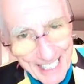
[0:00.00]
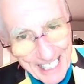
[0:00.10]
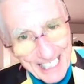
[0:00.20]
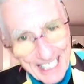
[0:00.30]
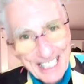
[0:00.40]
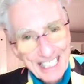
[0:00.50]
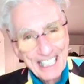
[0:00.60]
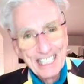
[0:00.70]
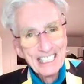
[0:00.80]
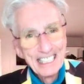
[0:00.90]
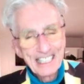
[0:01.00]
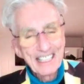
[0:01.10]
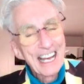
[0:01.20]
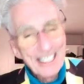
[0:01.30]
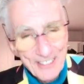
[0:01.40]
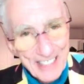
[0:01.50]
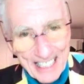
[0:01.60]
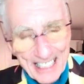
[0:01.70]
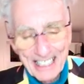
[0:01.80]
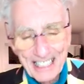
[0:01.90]
Right? so that's what it
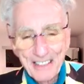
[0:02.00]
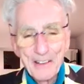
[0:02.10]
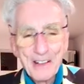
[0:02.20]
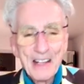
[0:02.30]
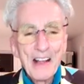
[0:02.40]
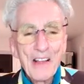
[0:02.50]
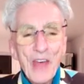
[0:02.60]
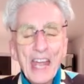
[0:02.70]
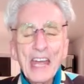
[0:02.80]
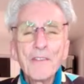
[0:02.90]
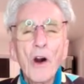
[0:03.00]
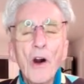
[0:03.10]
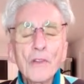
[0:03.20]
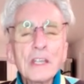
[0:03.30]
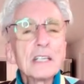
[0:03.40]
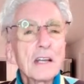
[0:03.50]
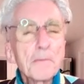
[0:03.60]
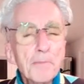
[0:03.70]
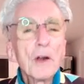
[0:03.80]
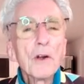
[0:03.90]
is. So they have all these other
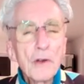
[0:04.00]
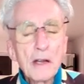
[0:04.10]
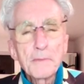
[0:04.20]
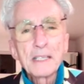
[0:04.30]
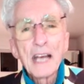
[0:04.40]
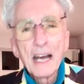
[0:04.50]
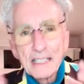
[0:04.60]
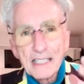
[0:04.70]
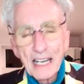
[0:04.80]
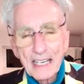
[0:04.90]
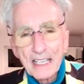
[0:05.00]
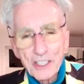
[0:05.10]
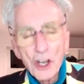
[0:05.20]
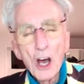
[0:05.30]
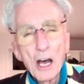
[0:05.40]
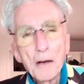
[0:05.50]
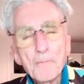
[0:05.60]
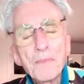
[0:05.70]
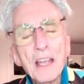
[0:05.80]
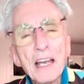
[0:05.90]
programs besides getting a job,
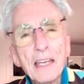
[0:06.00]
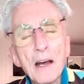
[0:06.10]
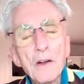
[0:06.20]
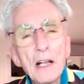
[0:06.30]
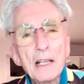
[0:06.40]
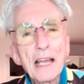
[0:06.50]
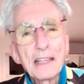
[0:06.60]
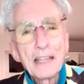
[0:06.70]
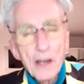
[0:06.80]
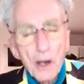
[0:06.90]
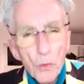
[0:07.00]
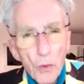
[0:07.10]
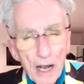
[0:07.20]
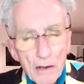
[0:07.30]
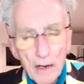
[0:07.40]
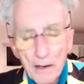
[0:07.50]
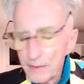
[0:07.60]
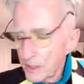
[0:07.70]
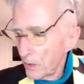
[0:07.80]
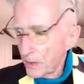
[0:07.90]
you know, that they are aware of.
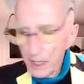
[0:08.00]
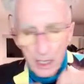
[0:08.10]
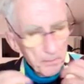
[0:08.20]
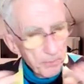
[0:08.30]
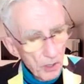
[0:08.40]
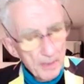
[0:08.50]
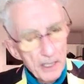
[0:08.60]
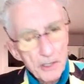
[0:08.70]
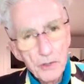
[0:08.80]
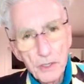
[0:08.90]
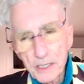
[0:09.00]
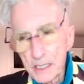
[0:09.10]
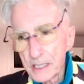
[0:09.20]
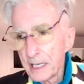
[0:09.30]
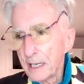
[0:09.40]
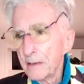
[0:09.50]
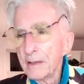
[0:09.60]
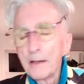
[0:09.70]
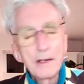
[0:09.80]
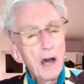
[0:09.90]
So the unemployment insurance is there, and
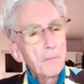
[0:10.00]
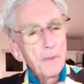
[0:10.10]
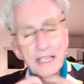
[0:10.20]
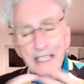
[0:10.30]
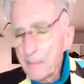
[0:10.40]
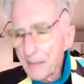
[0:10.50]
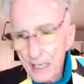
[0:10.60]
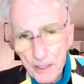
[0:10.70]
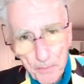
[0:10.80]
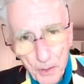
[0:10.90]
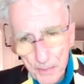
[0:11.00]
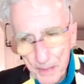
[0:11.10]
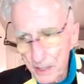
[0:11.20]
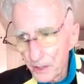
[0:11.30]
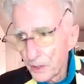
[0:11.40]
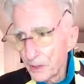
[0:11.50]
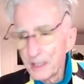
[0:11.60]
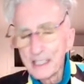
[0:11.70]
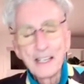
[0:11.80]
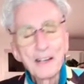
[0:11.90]
then now pandemic employment
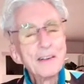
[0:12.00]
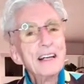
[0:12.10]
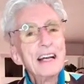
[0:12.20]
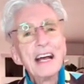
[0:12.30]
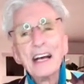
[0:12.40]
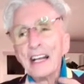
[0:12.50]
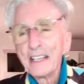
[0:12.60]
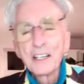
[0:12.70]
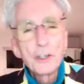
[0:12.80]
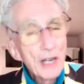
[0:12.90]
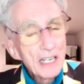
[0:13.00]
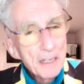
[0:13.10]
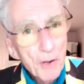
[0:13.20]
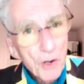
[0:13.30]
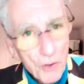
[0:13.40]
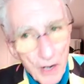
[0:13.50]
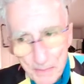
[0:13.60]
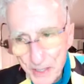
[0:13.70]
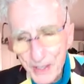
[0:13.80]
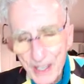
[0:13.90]
insurance, you know, and, and the training
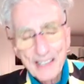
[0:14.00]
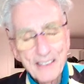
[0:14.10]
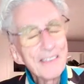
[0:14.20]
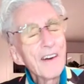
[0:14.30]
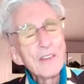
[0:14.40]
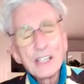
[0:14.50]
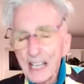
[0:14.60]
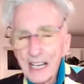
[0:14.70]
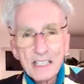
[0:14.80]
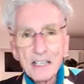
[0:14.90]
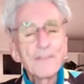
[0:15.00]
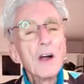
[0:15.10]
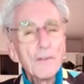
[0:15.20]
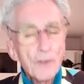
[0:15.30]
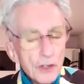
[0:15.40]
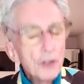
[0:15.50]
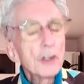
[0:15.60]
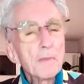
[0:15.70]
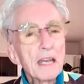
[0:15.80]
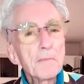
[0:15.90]
programs are there, and all this kind of stuff for you to
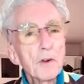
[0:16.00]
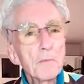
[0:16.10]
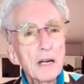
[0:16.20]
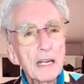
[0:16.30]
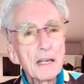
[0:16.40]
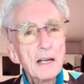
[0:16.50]
make more money.